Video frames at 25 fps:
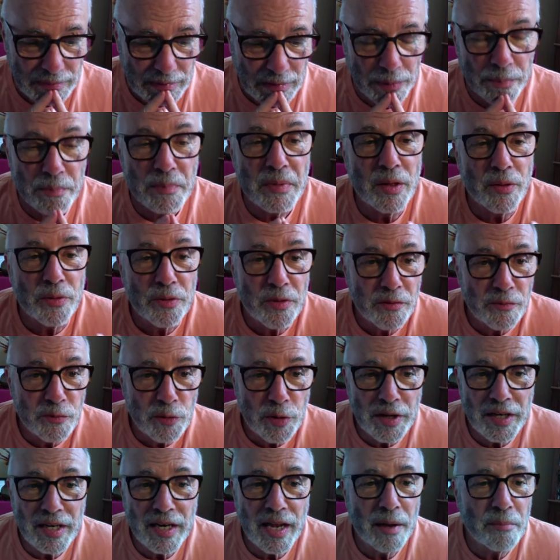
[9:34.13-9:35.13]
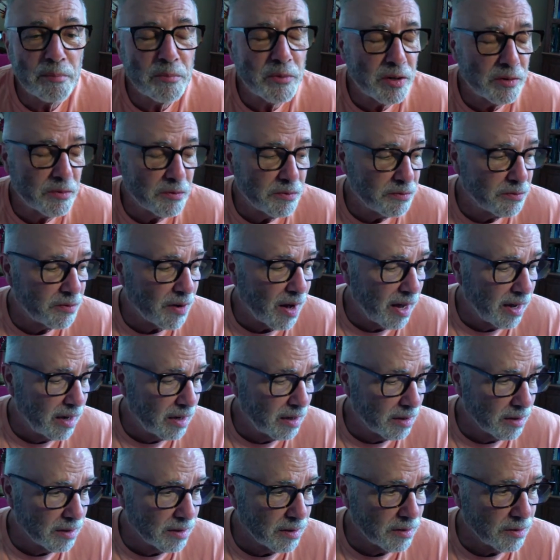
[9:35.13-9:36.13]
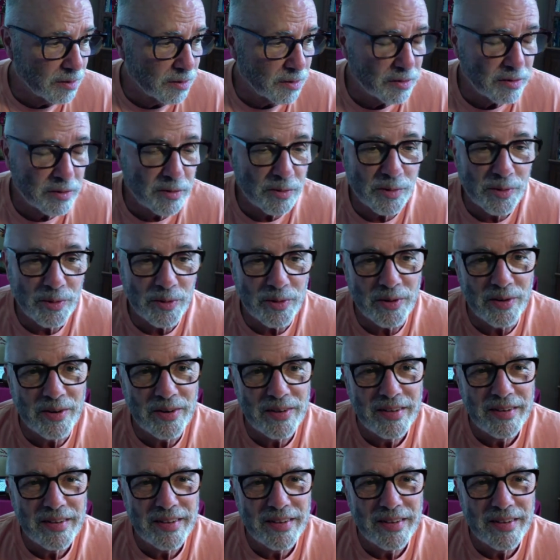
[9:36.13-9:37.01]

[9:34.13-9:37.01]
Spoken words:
myth of redemptive violence, or